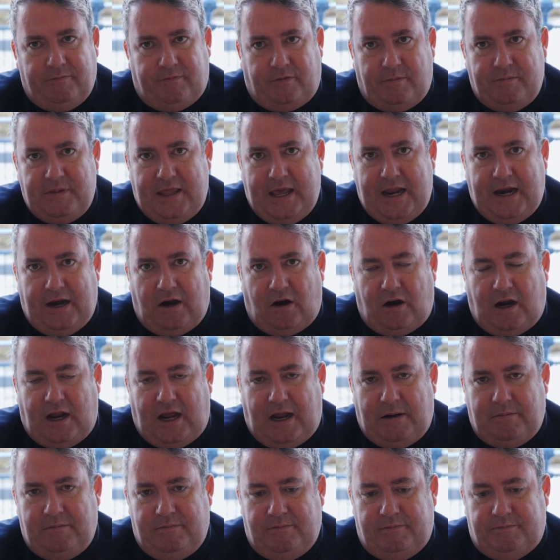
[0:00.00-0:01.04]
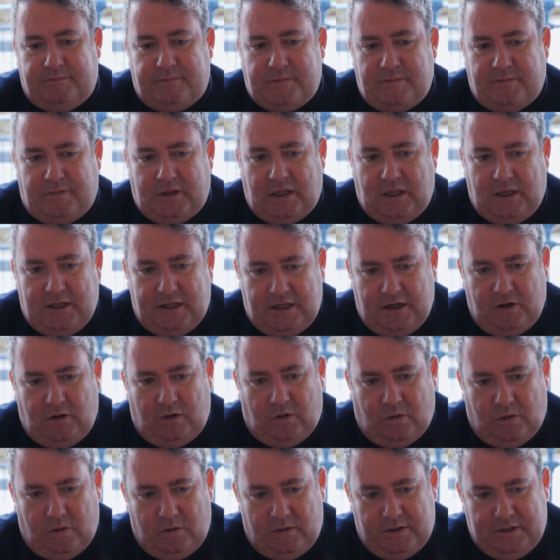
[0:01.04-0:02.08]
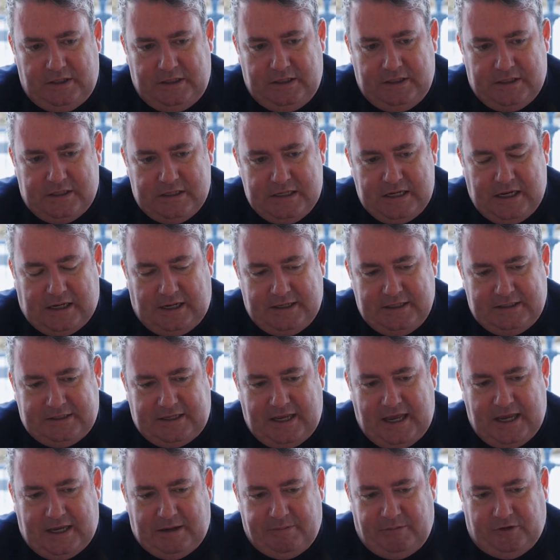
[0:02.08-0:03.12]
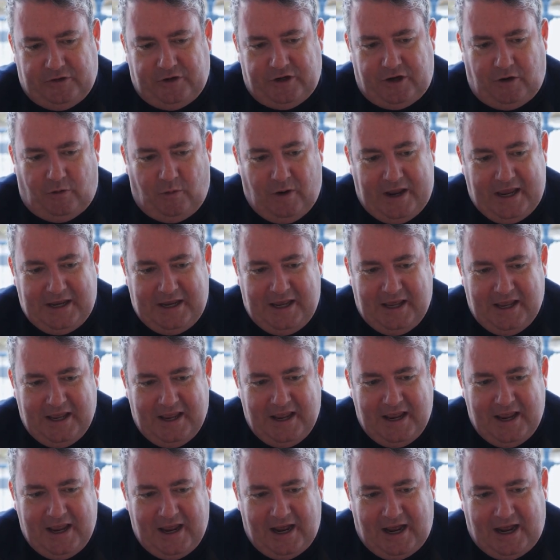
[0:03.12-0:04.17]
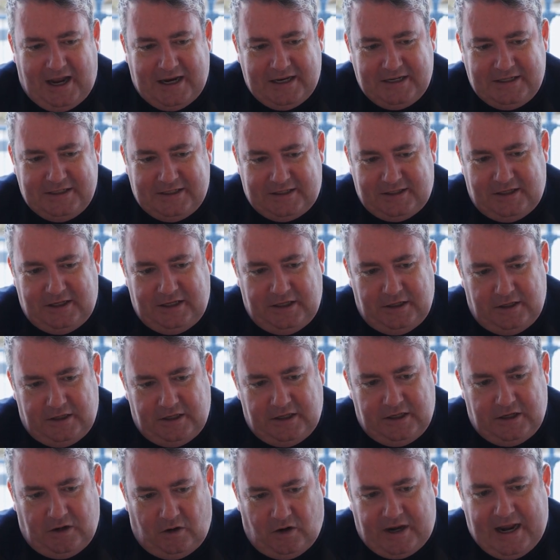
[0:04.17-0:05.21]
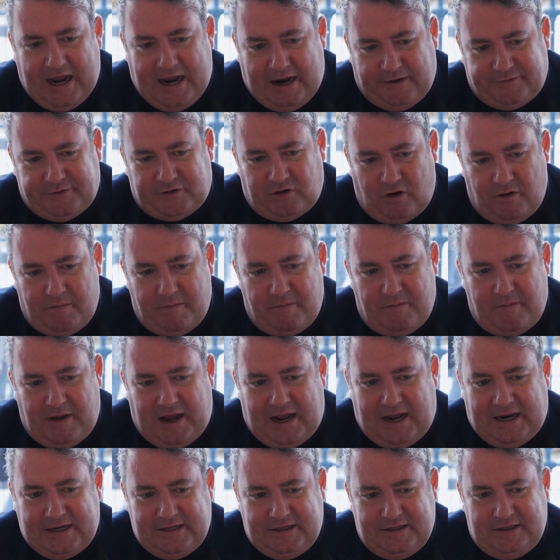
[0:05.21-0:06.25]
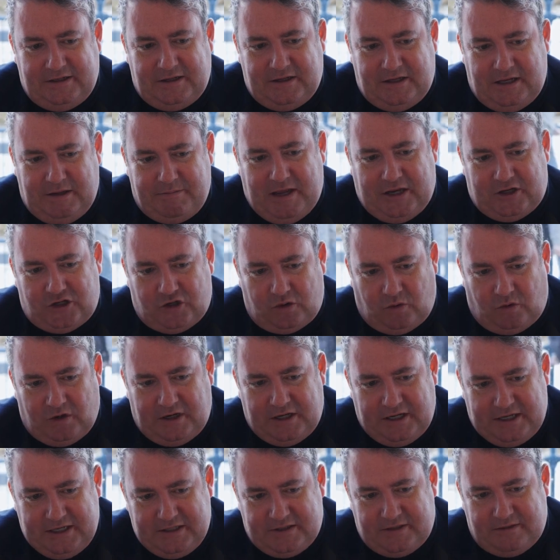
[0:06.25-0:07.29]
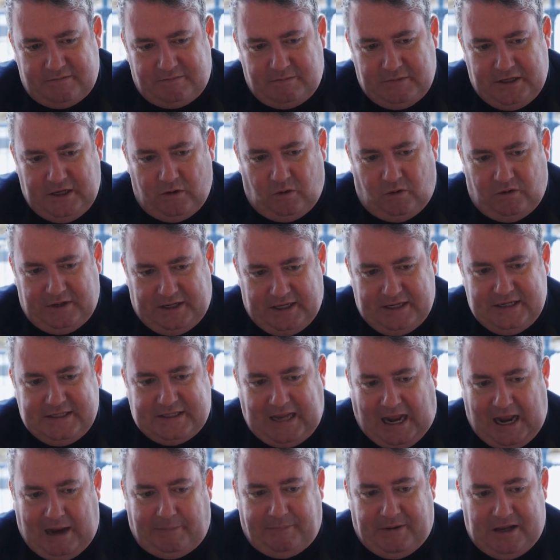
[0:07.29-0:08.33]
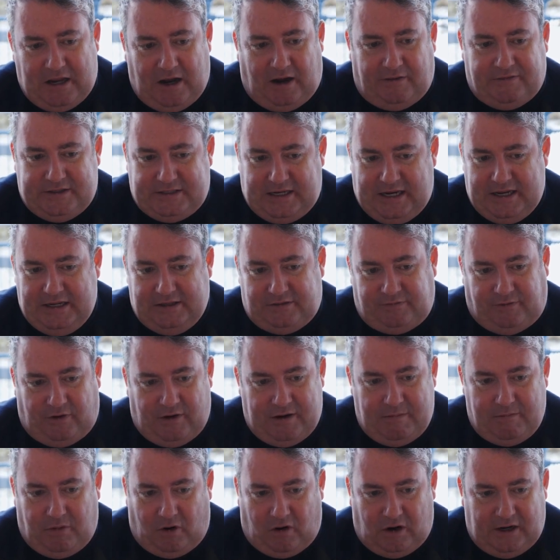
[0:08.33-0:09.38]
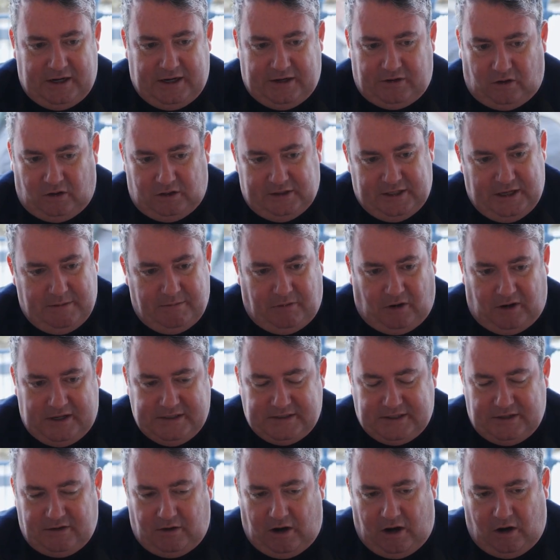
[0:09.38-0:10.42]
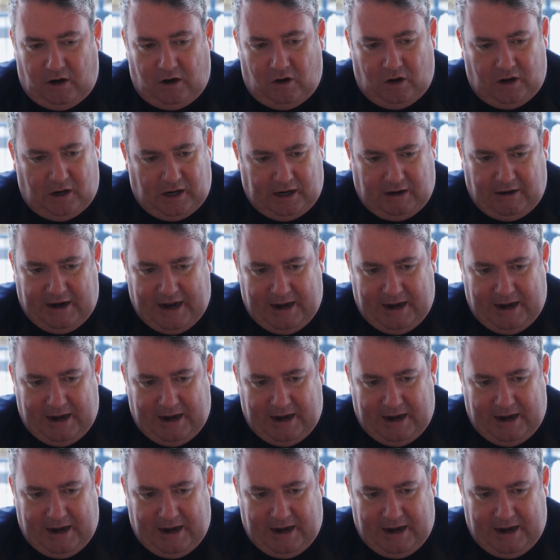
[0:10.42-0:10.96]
him from there, and you kind of take him under your wing, and you look after him, and you make sure that he's happy. Obviously, it's very important that all the employees are